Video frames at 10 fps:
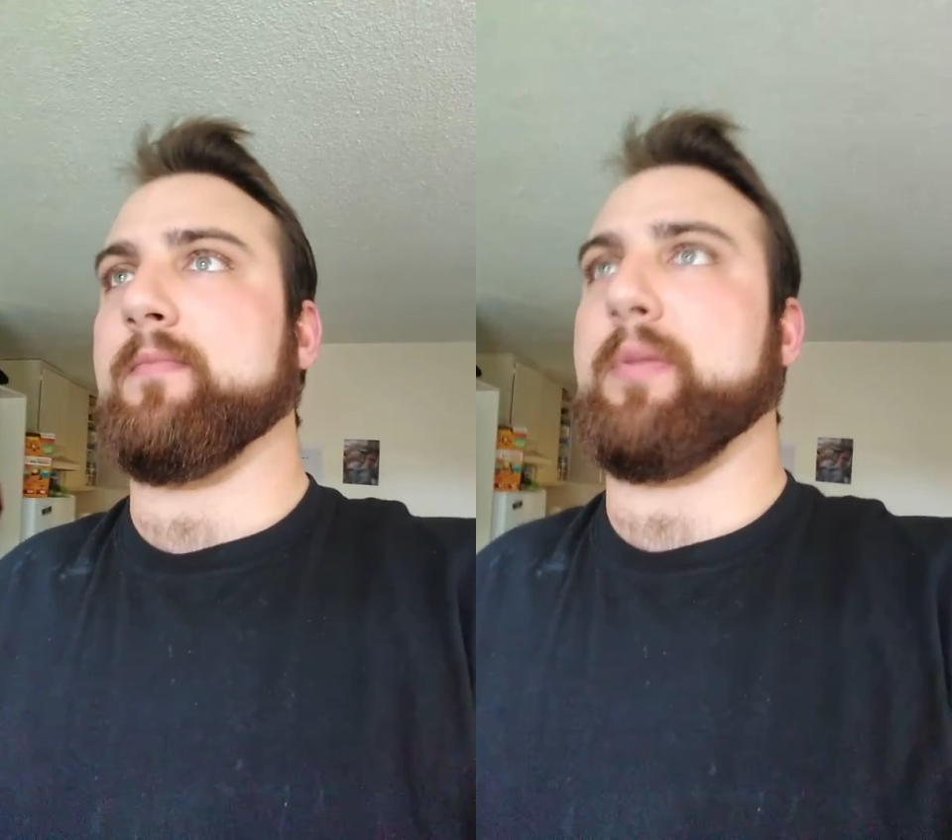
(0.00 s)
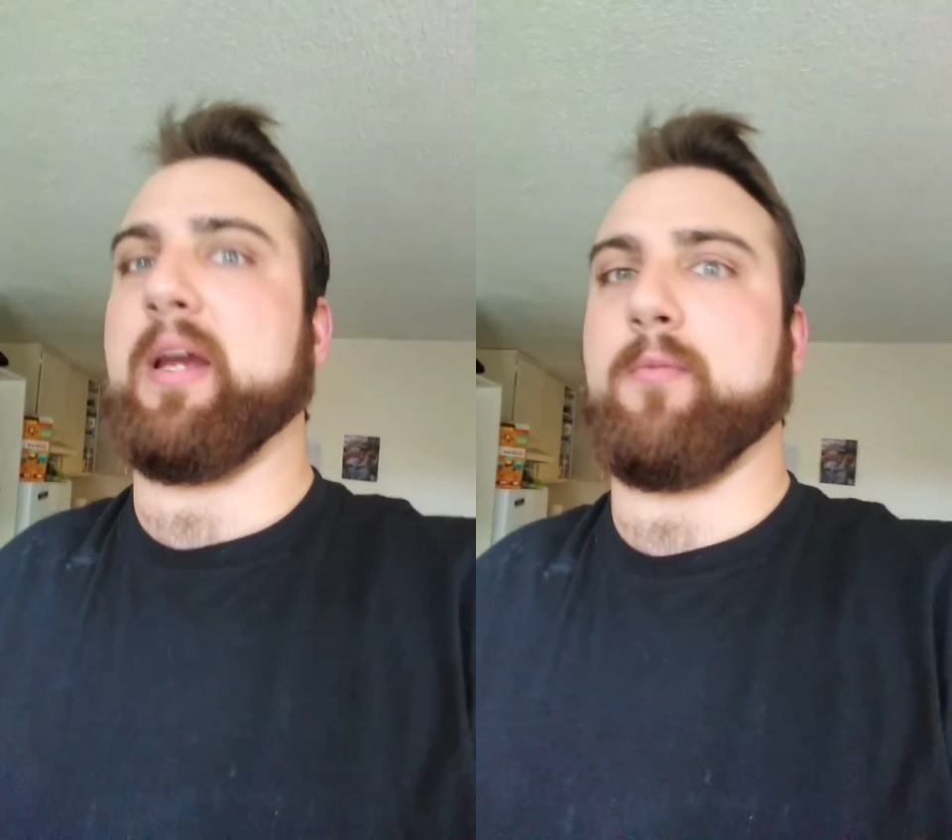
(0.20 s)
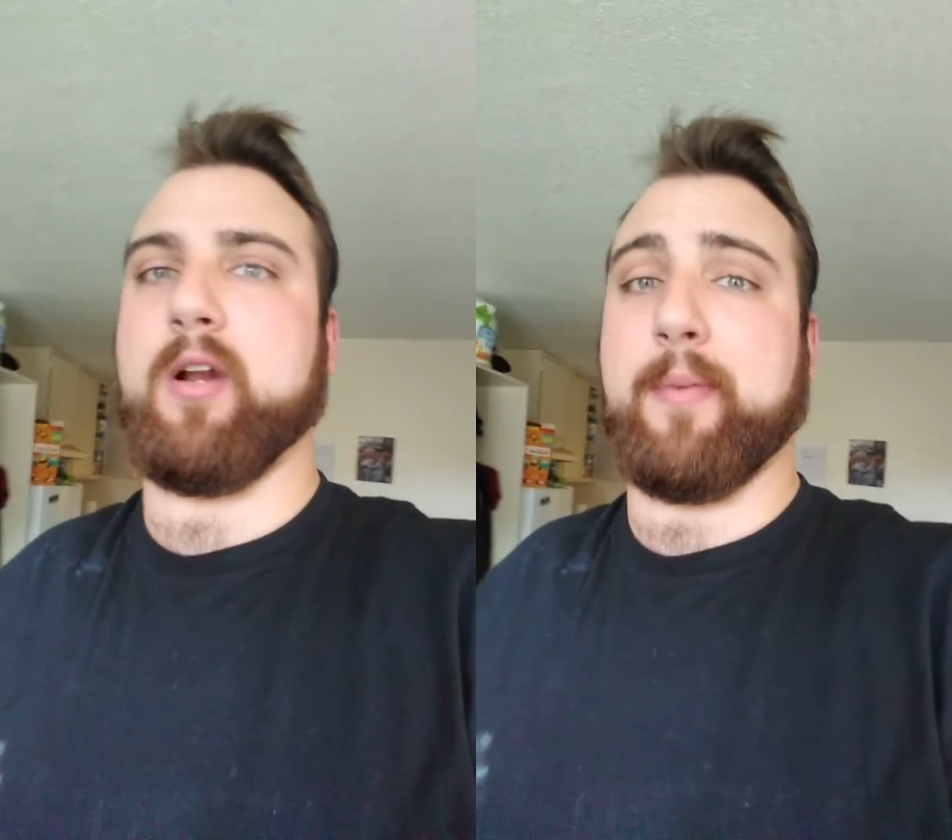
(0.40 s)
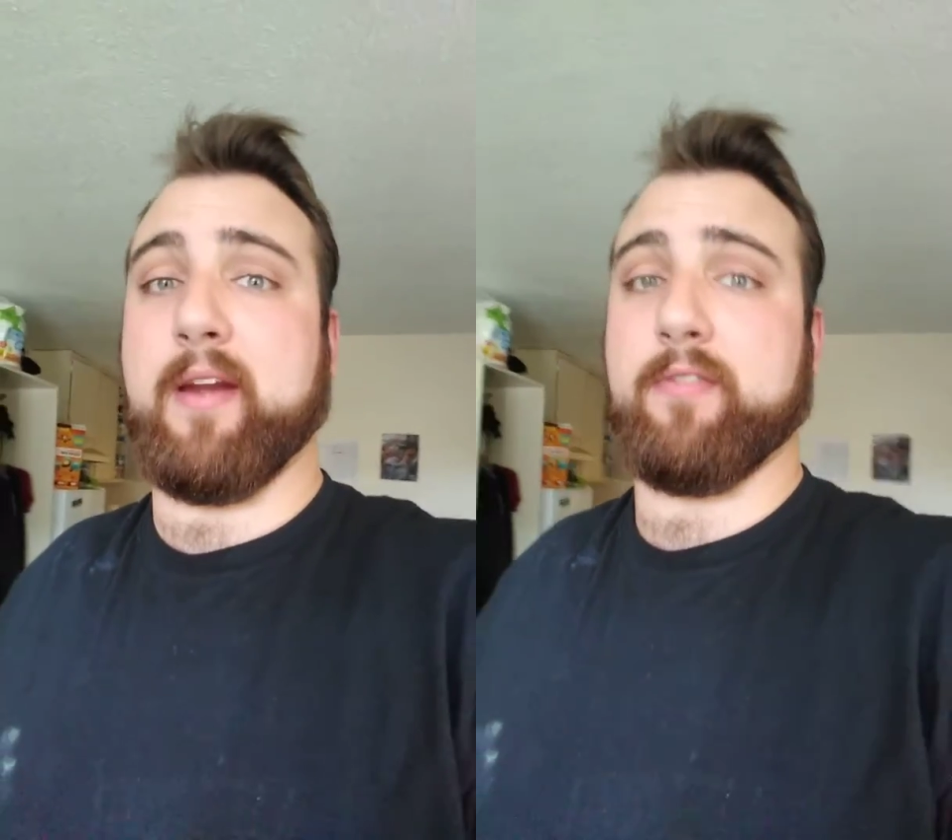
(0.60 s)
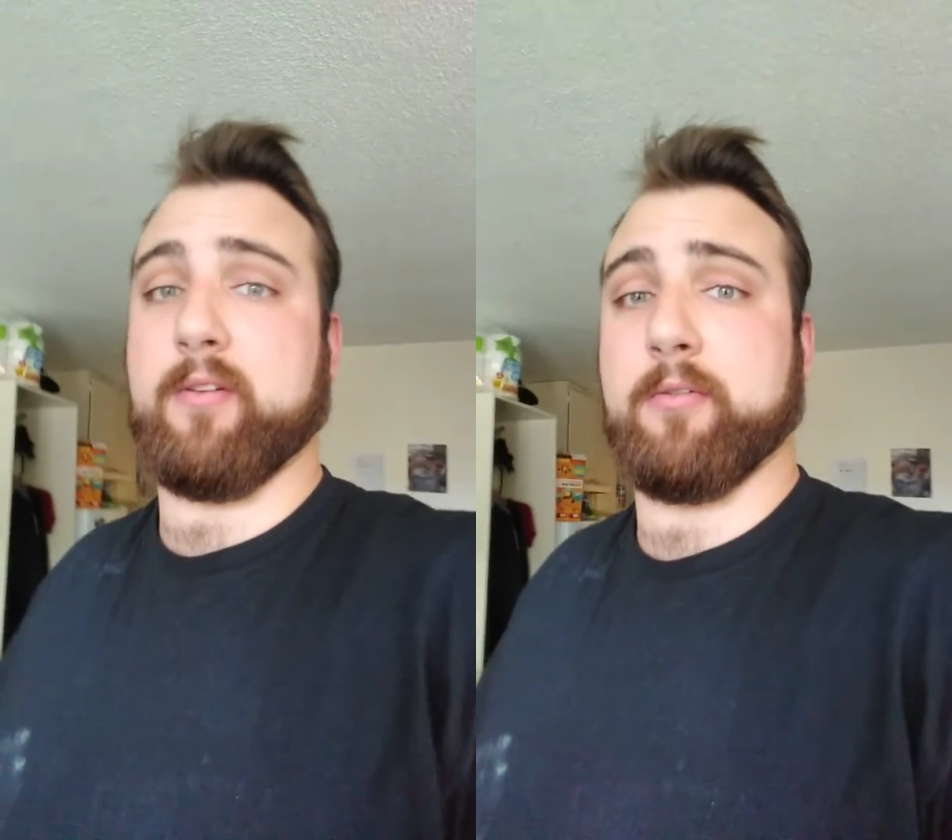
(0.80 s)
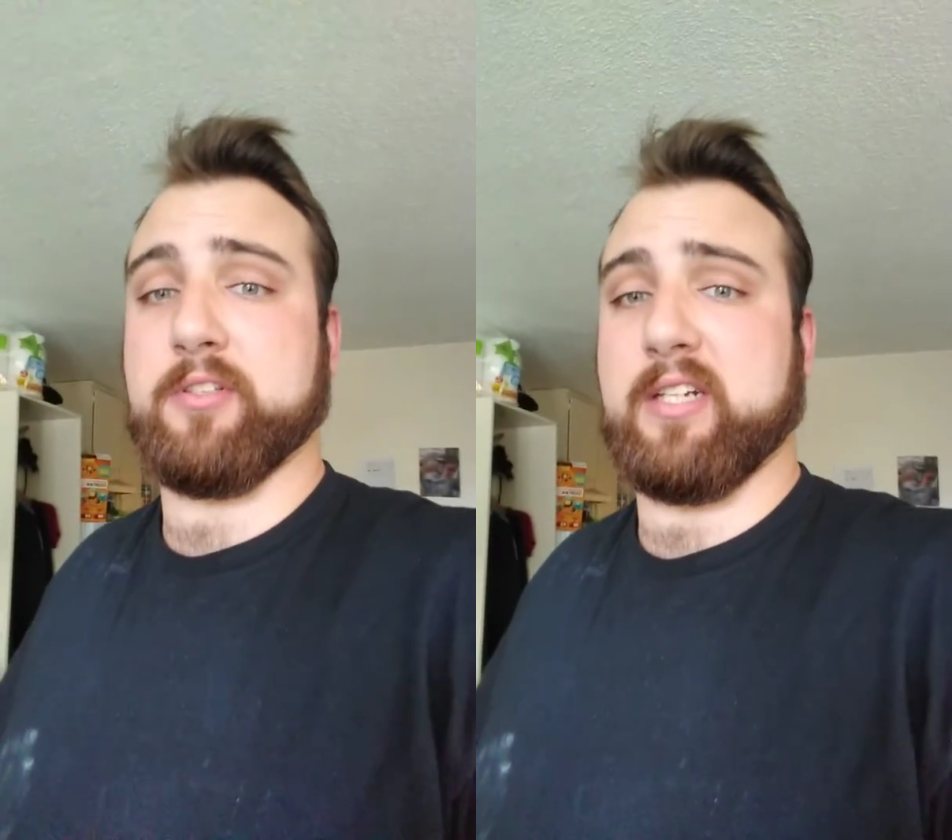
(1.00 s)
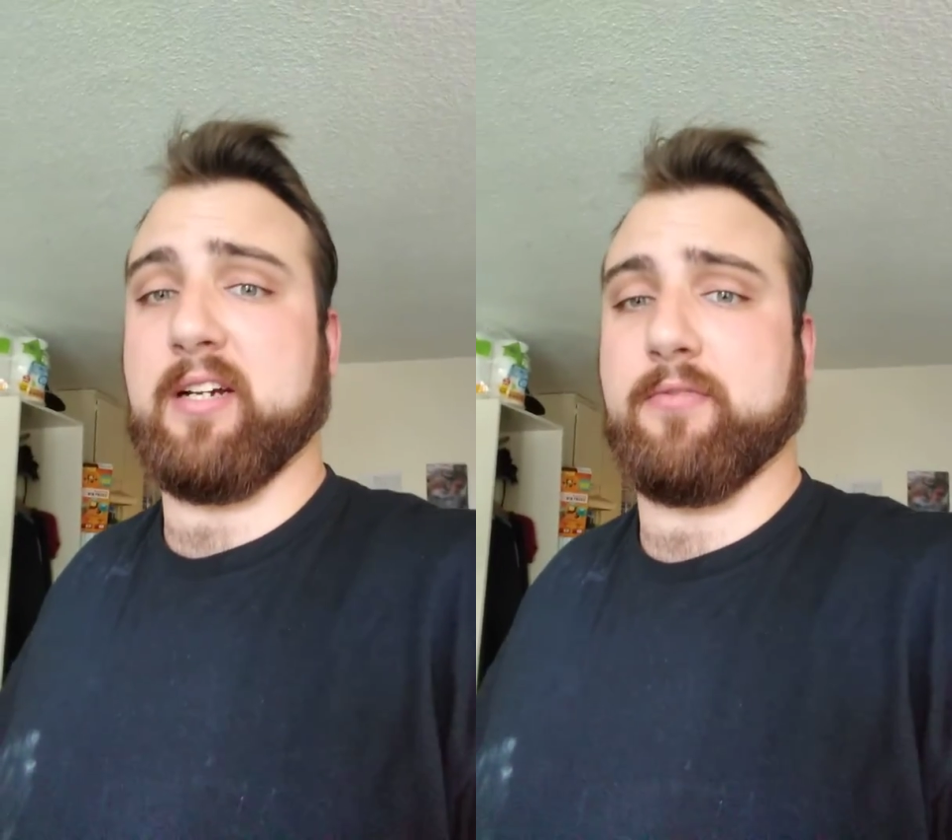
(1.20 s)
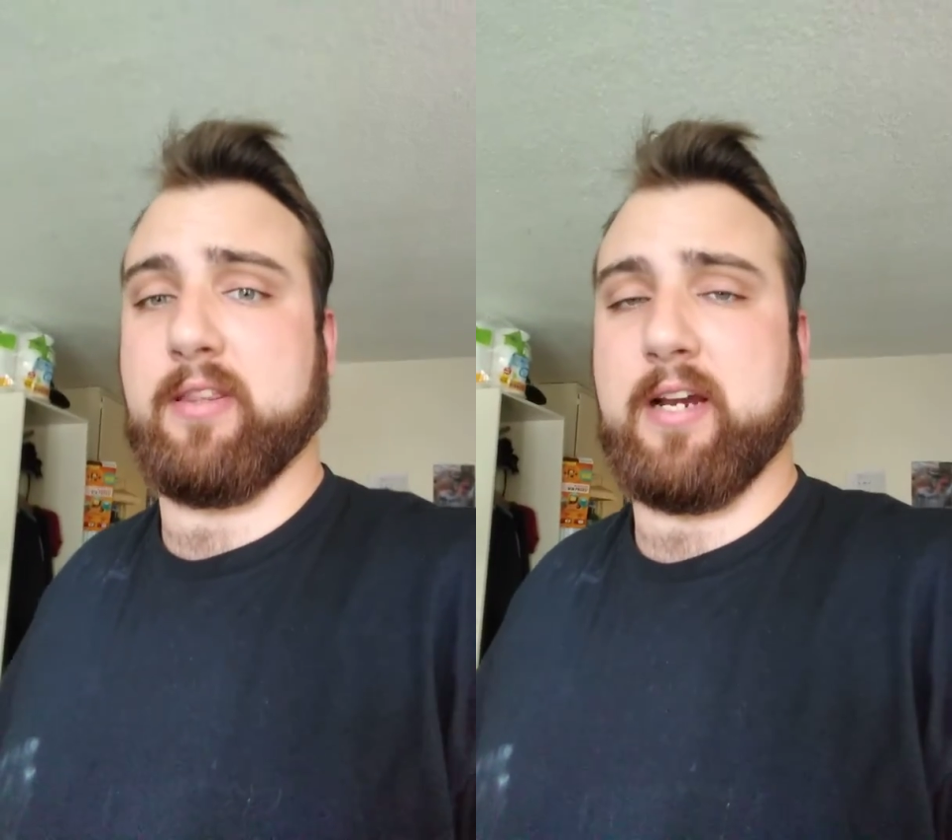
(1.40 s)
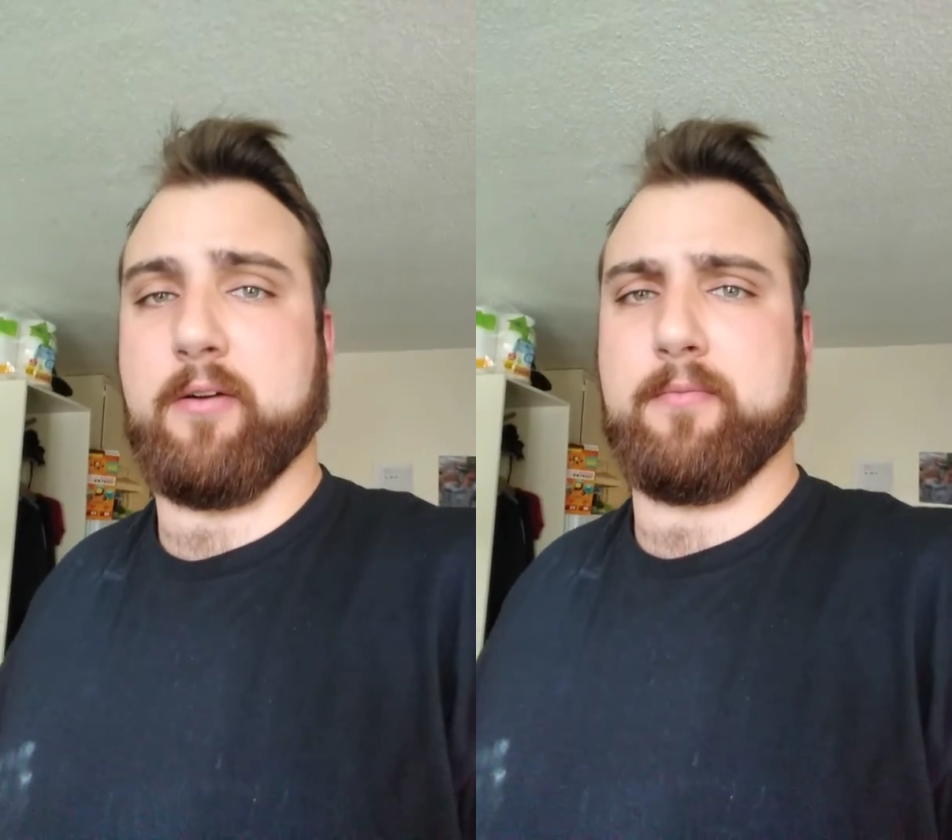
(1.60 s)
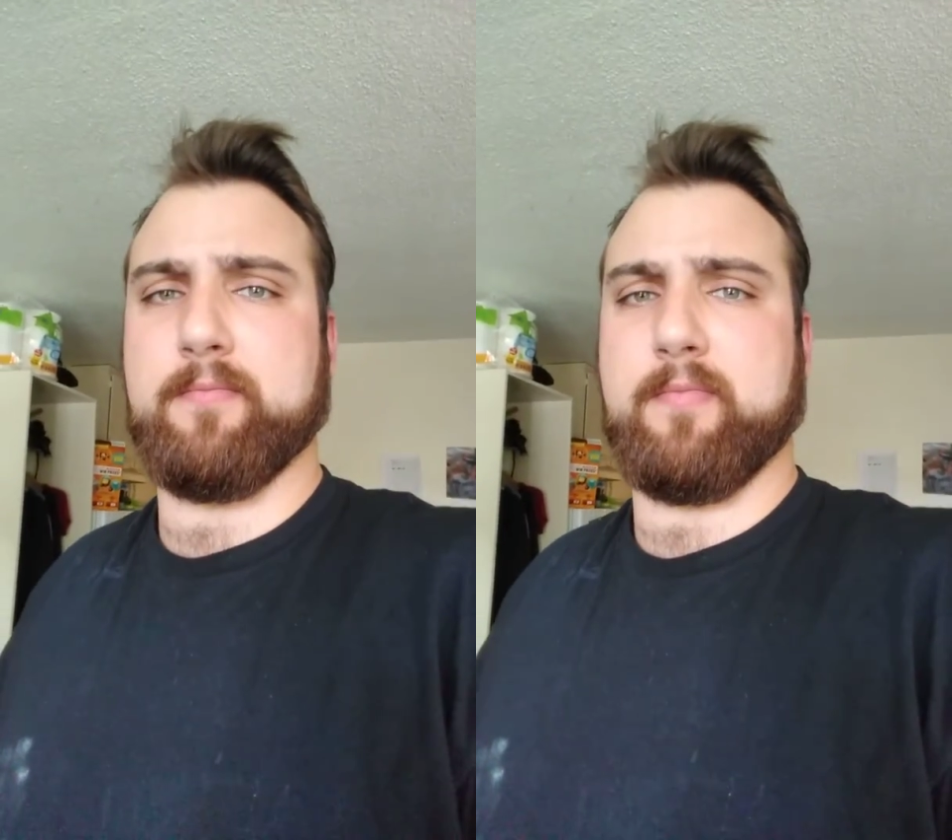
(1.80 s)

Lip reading: want to pay for their own stuff without